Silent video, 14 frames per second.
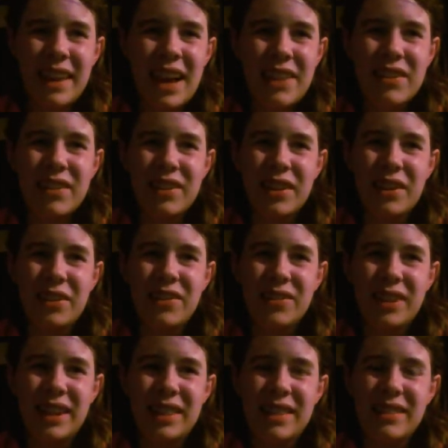that just goes
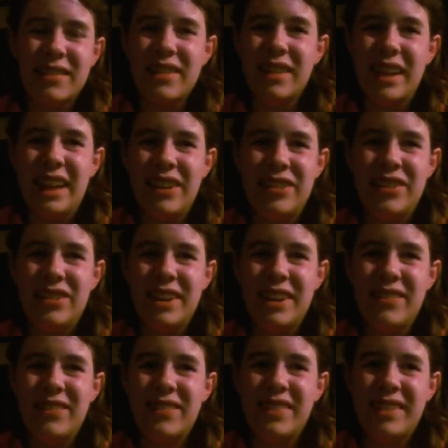with
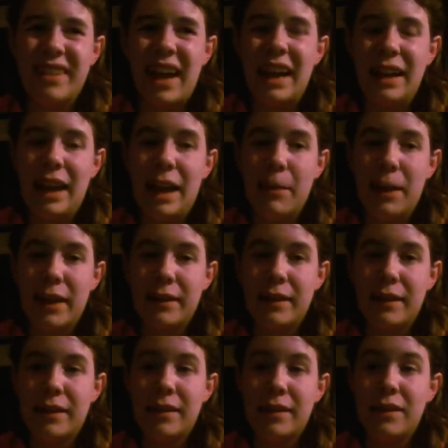relationship dynamics
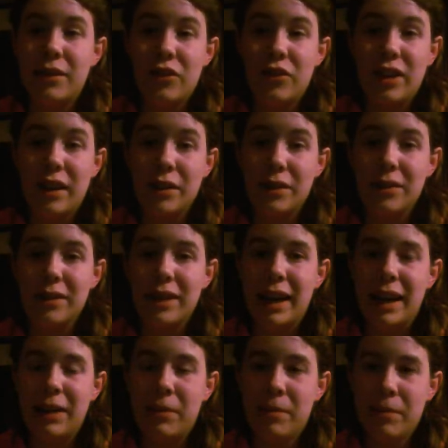in general.
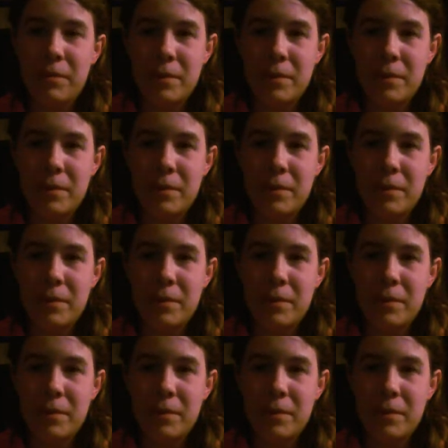I